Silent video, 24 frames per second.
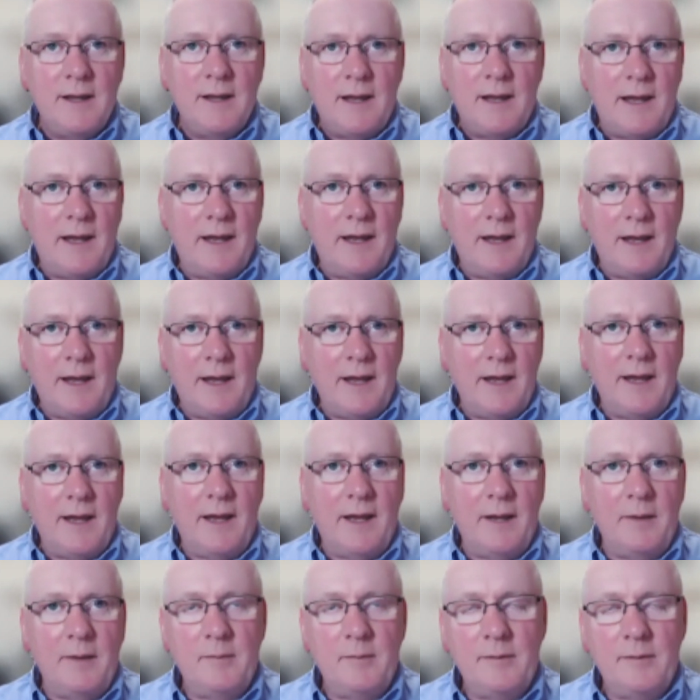uh, uh
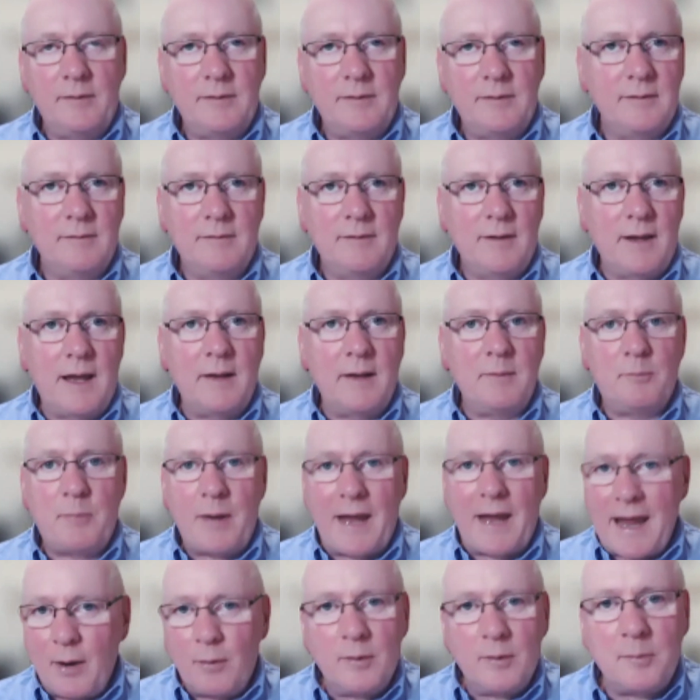and and
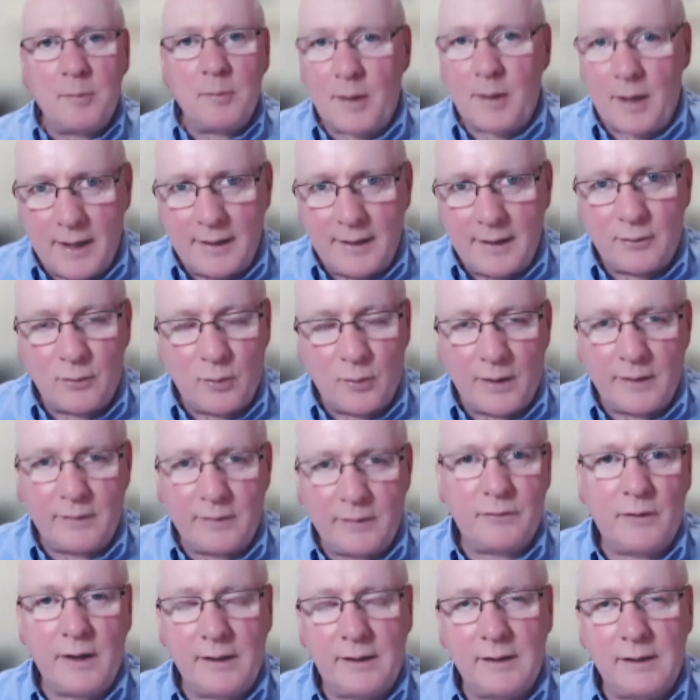power play, quite
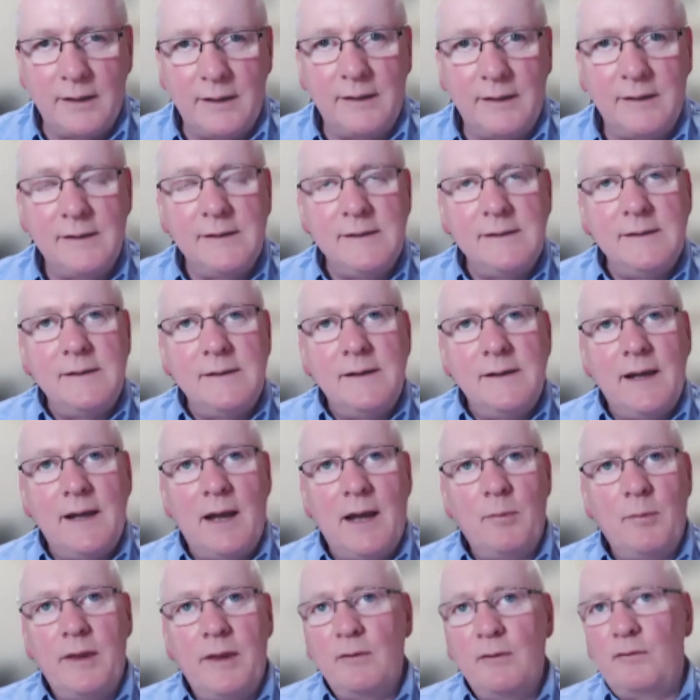frankly. And
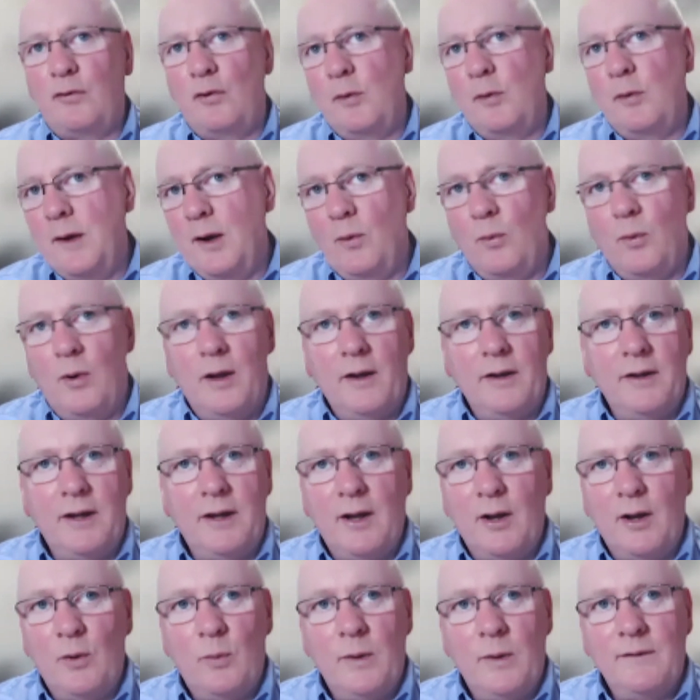um, within Formula One,
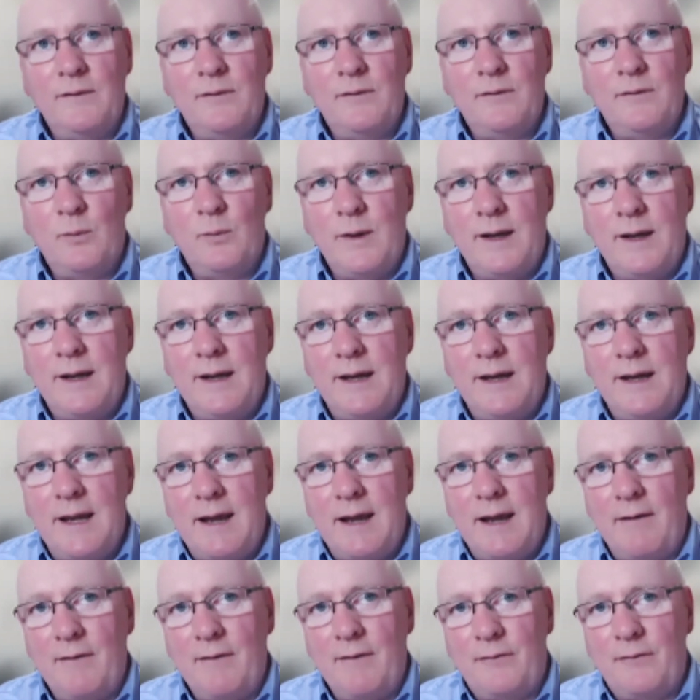you know, we we
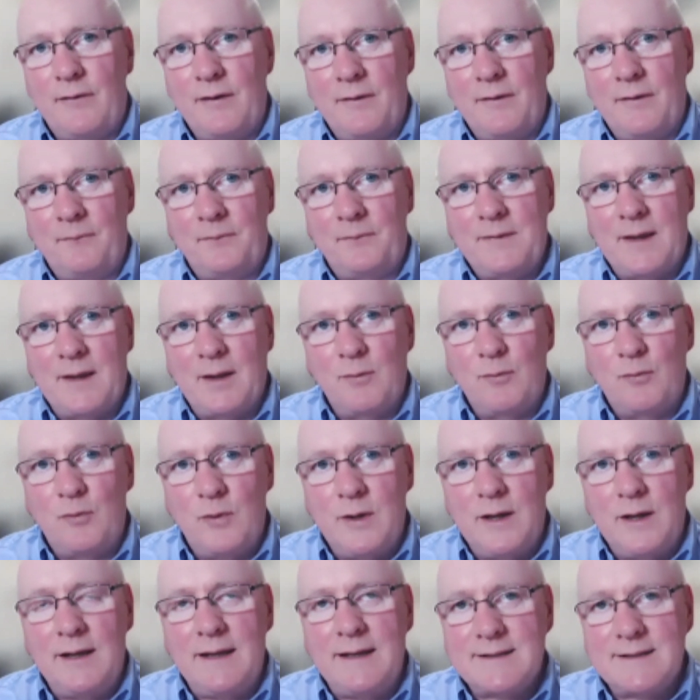have
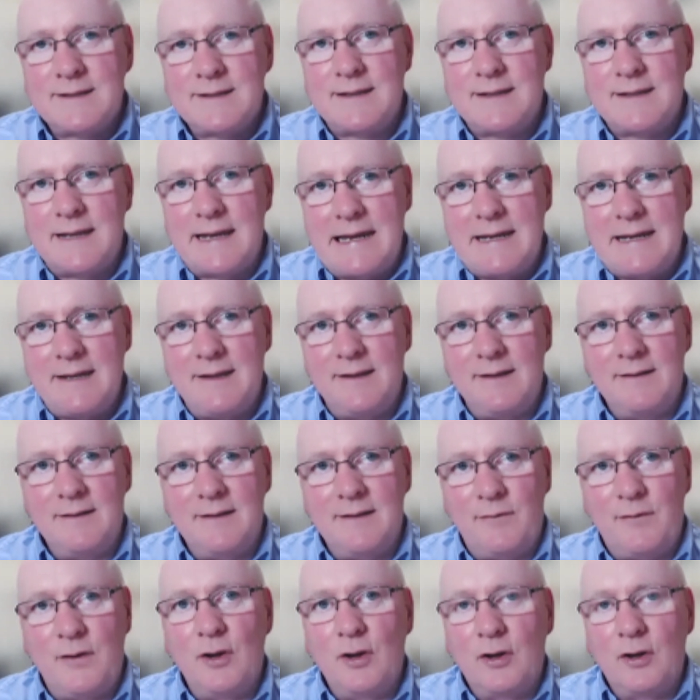really seen,
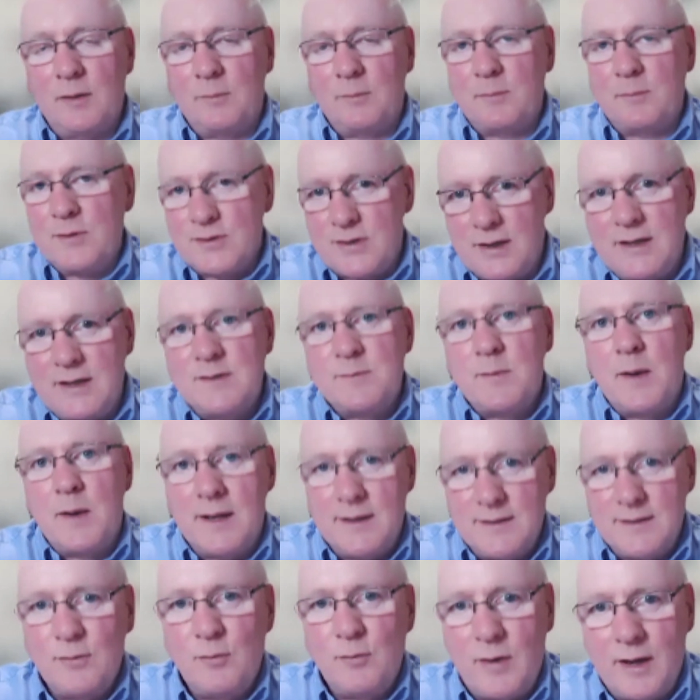if you look at Mercedes
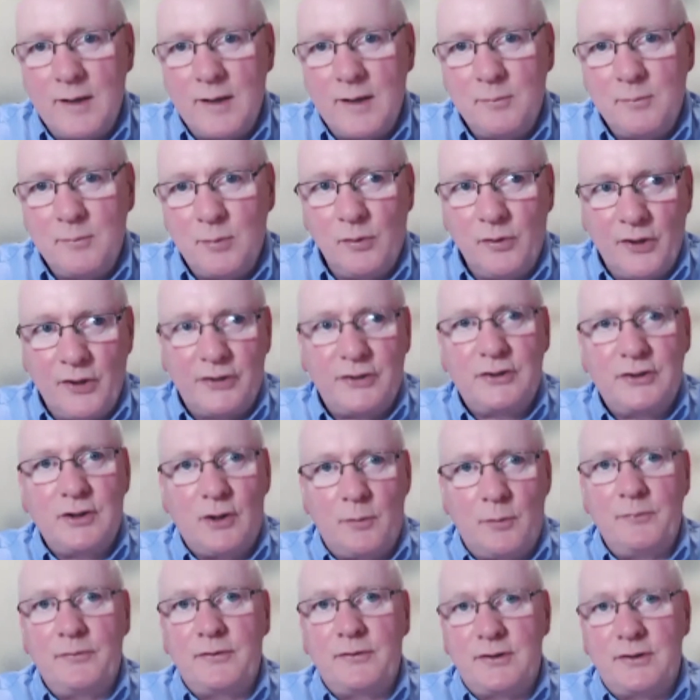Benz and Red Bull, the
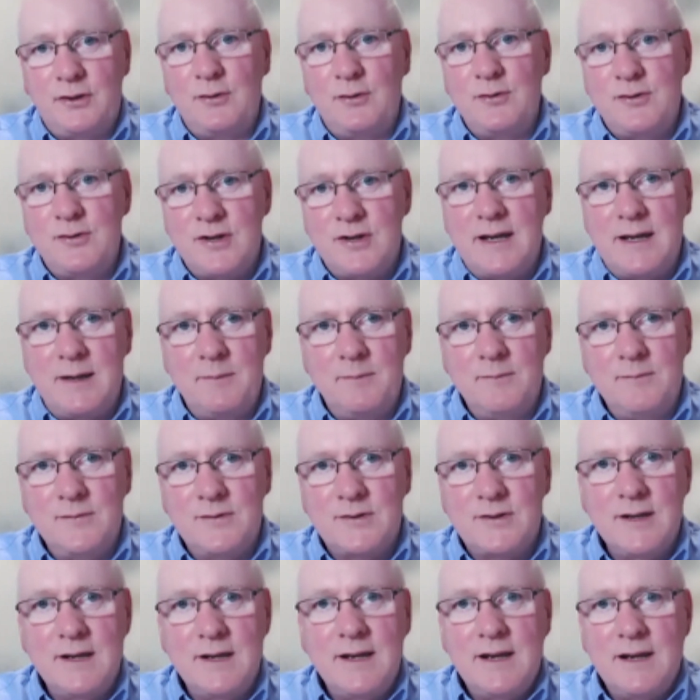top two
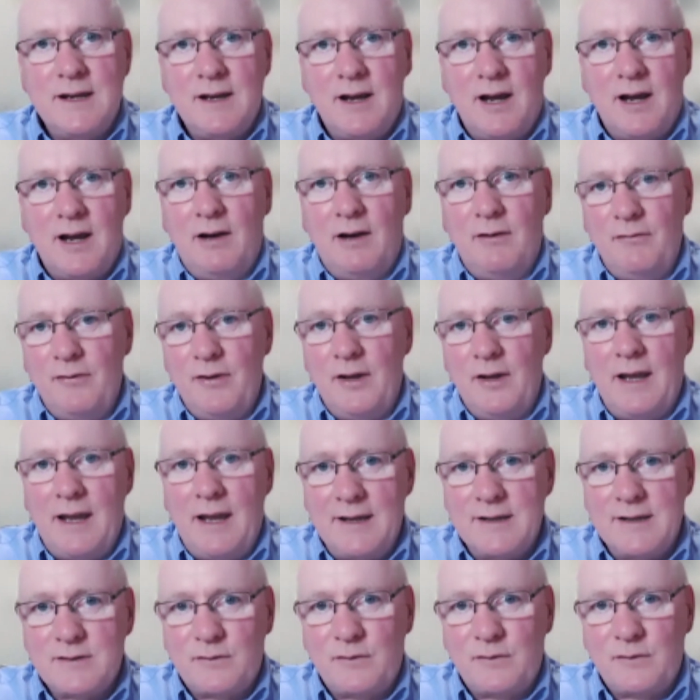teams of the
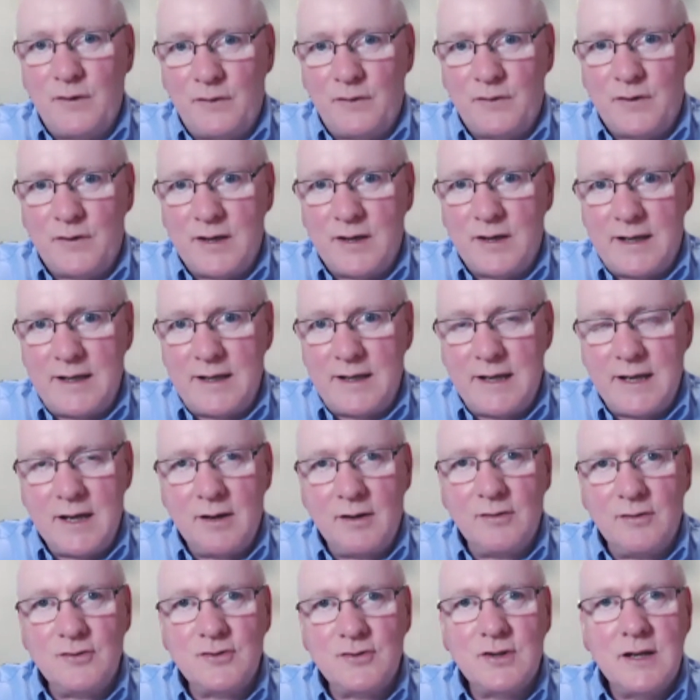last 15
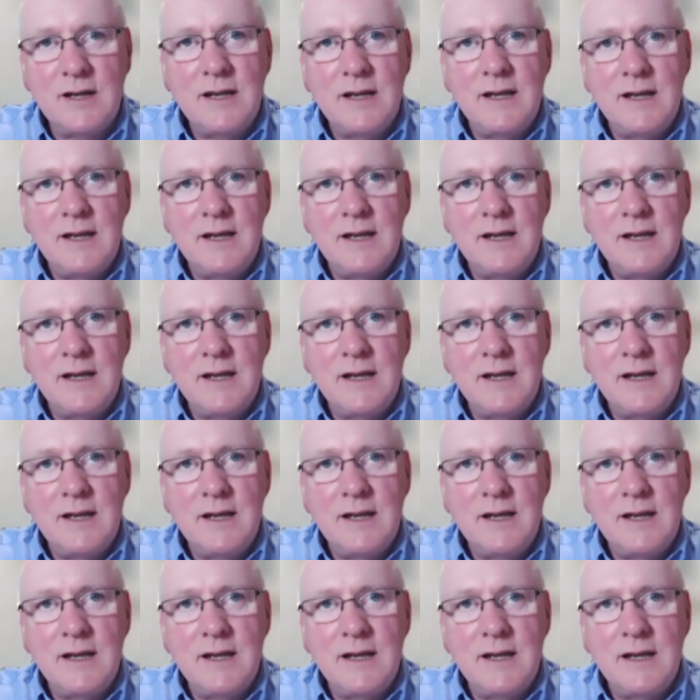years,